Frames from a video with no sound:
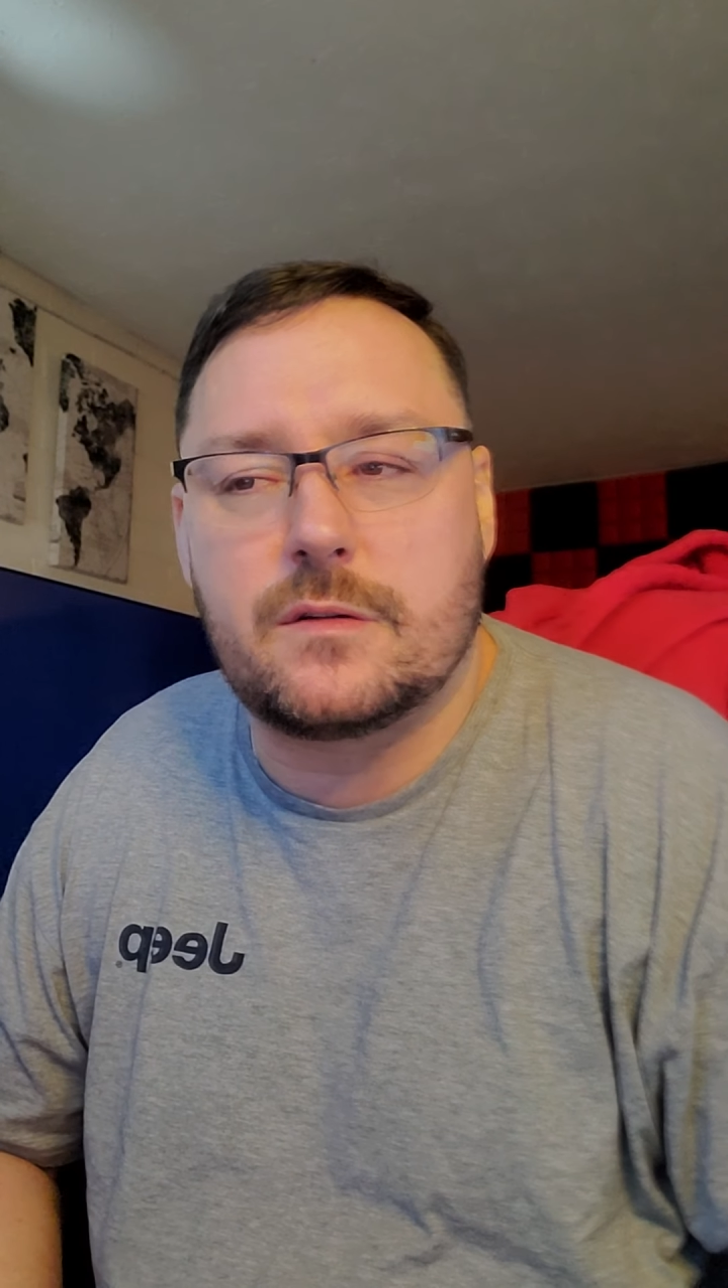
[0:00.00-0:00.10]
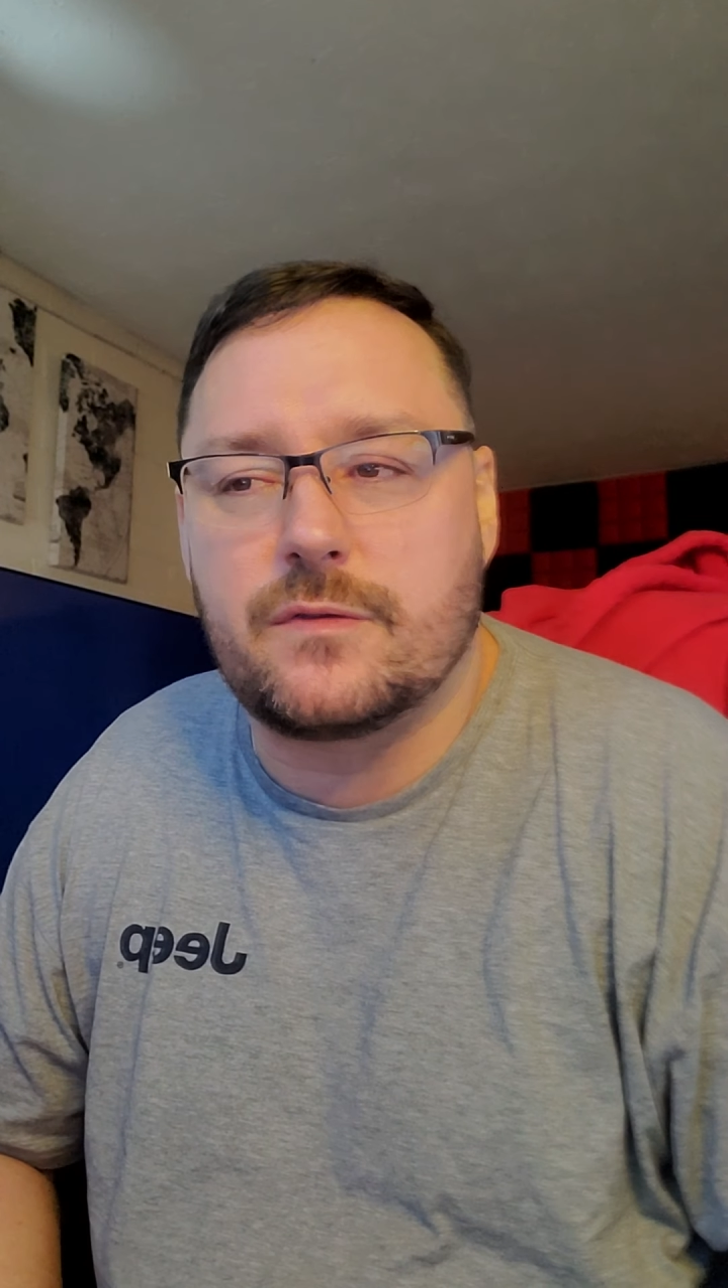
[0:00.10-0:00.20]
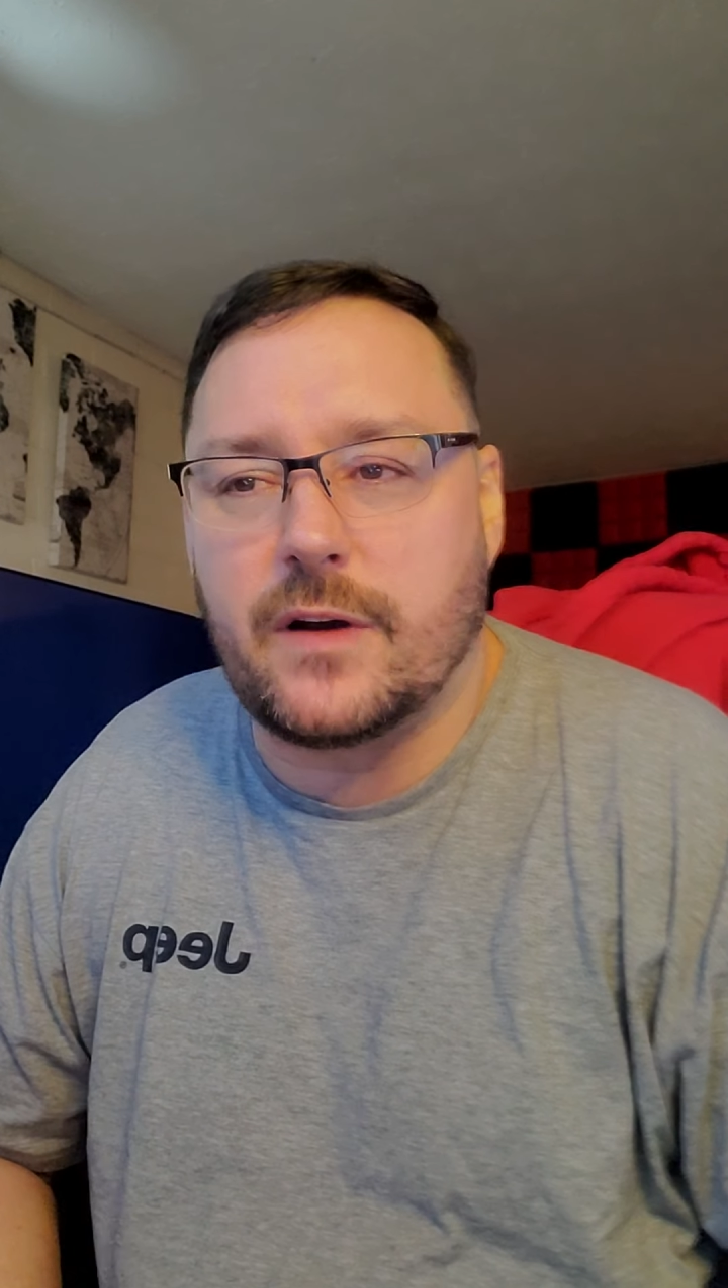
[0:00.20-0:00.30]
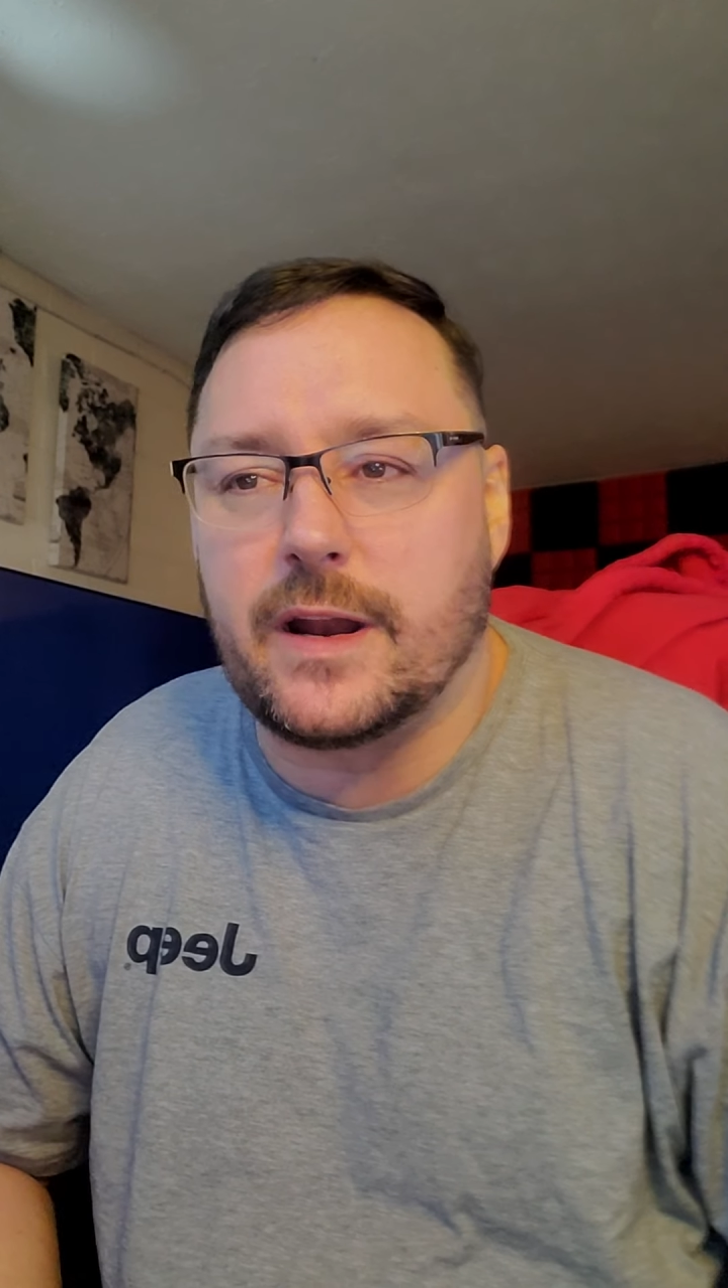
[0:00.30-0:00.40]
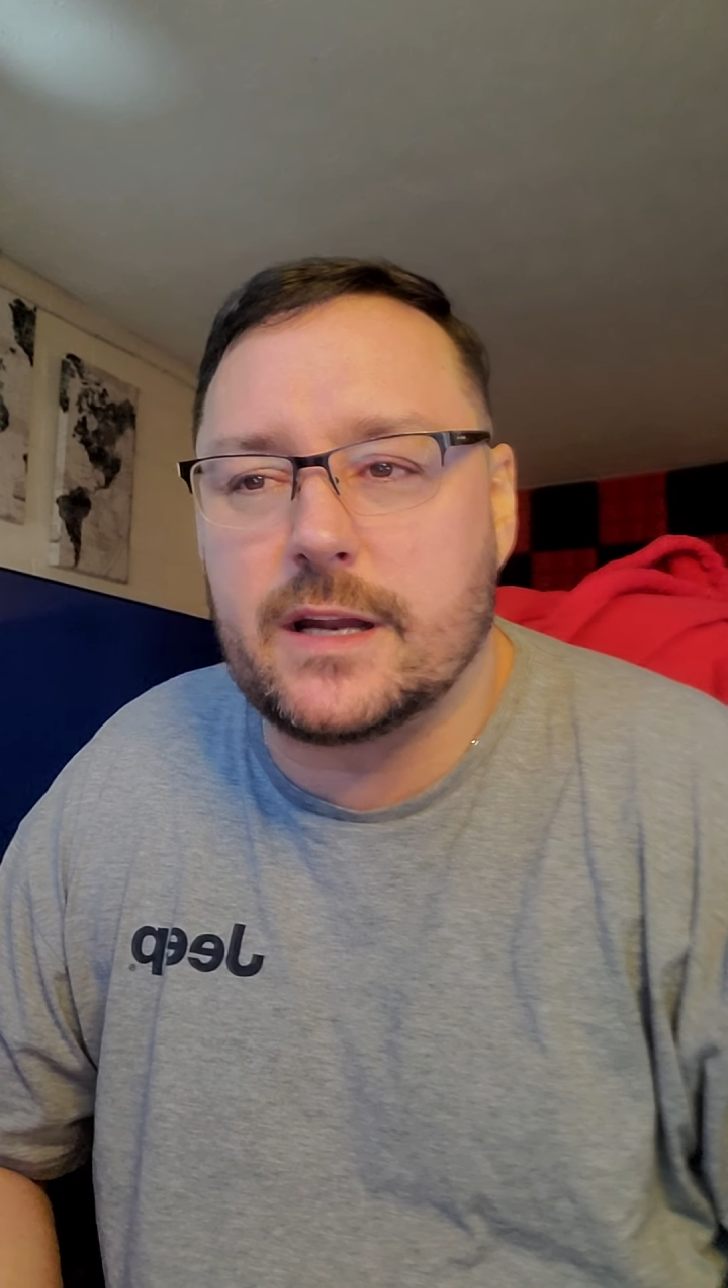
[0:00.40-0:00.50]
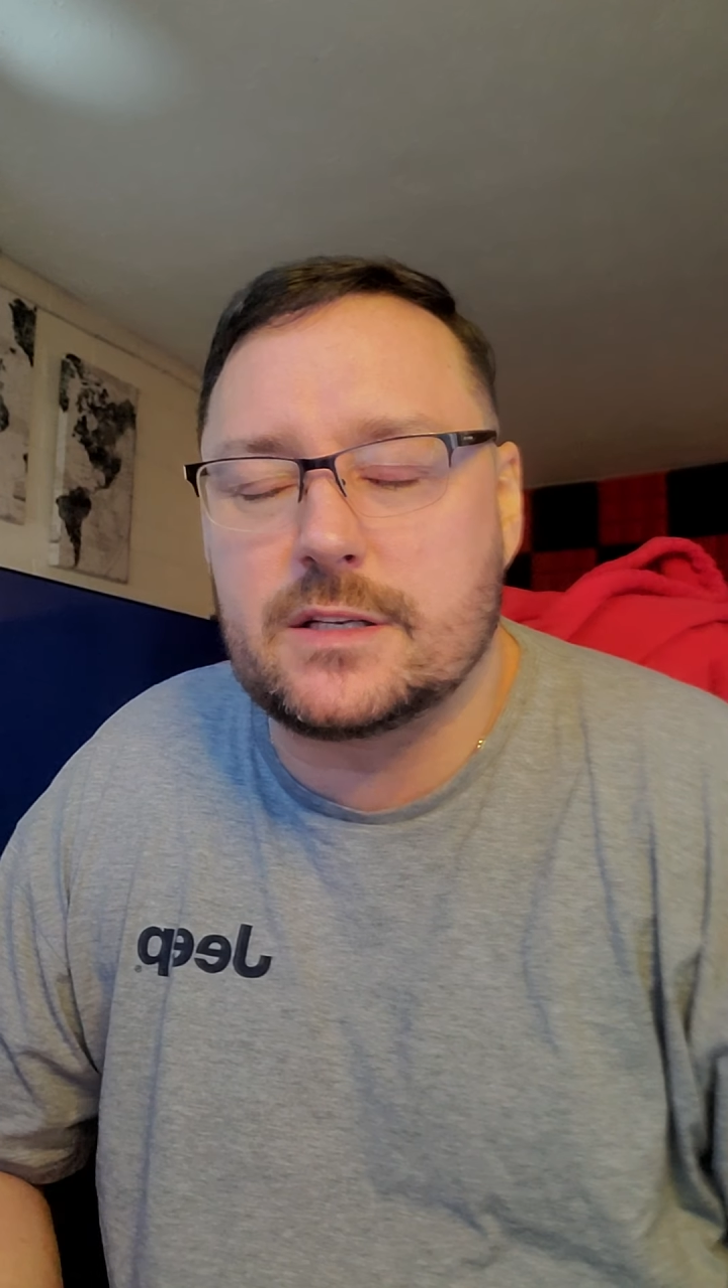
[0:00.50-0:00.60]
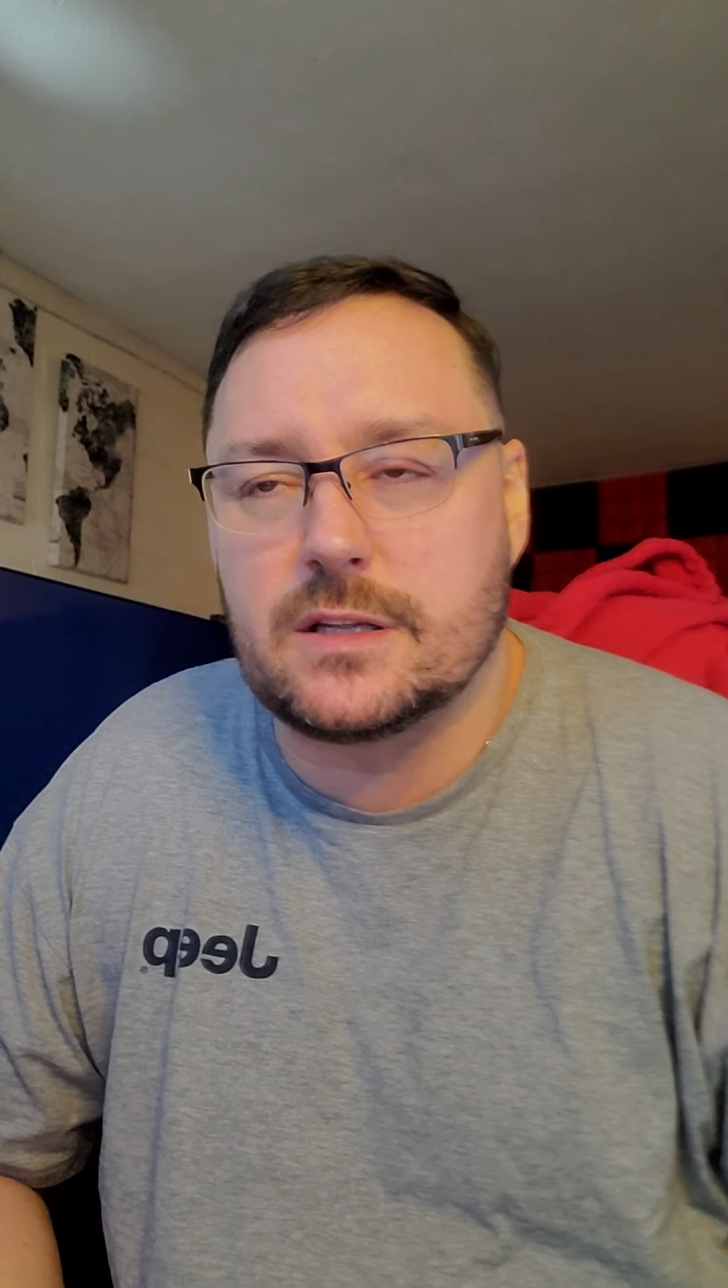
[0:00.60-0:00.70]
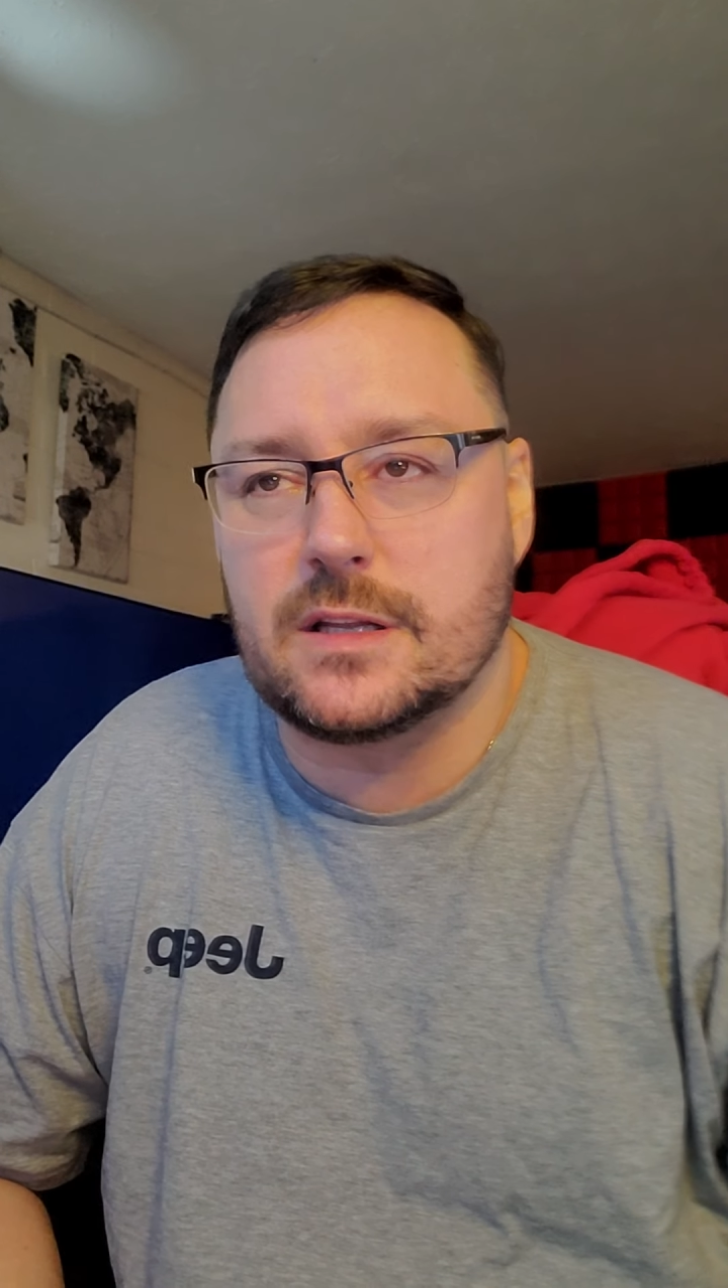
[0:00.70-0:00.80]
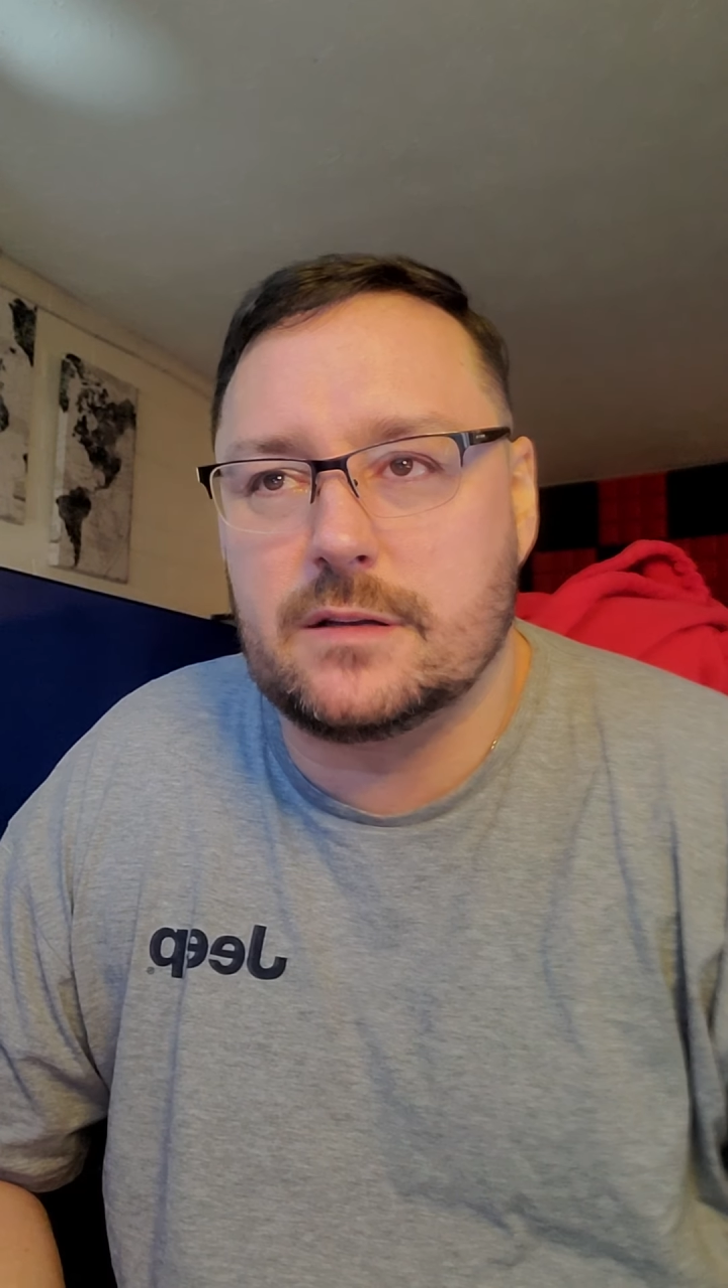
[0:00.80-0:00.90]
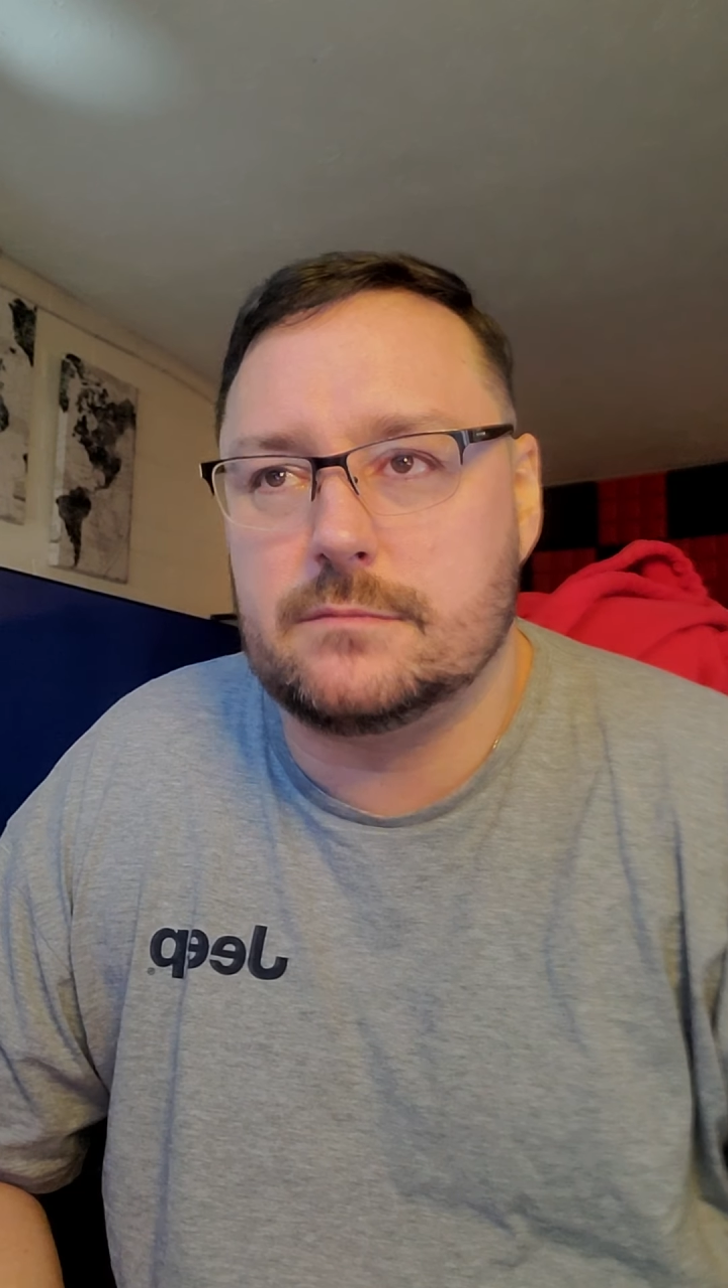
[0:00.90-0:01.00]

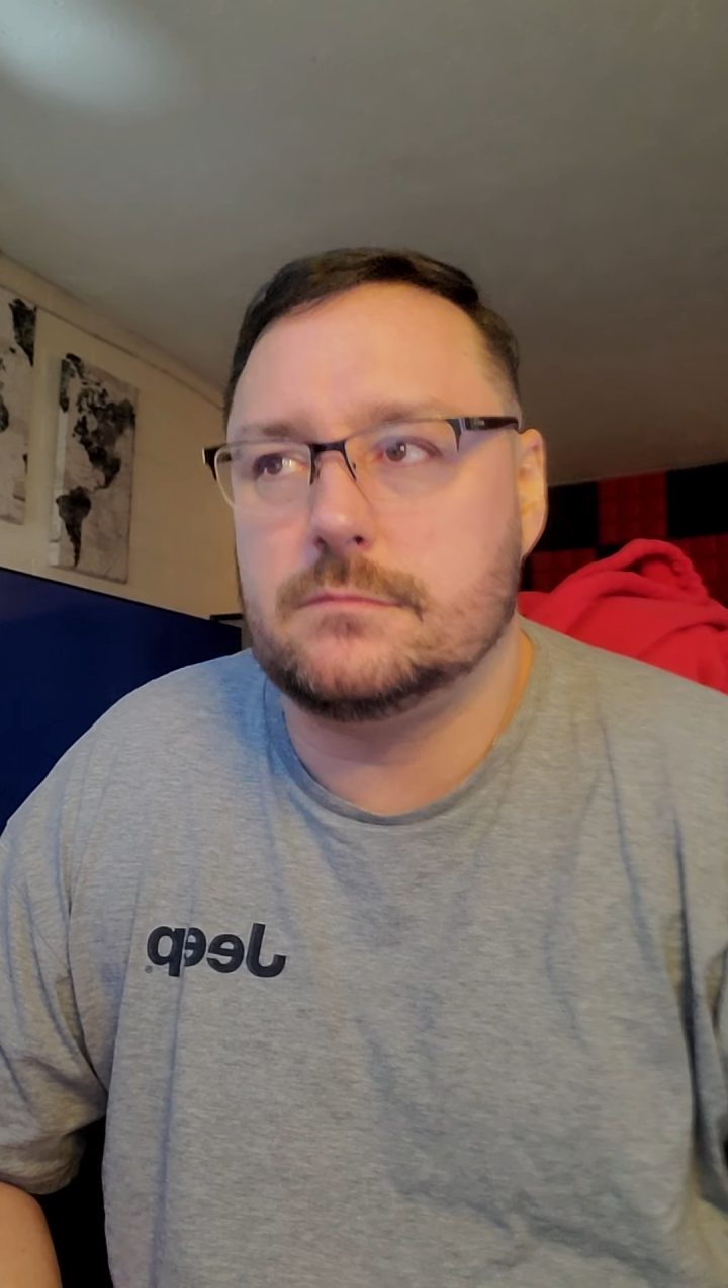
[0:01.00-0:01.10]
financially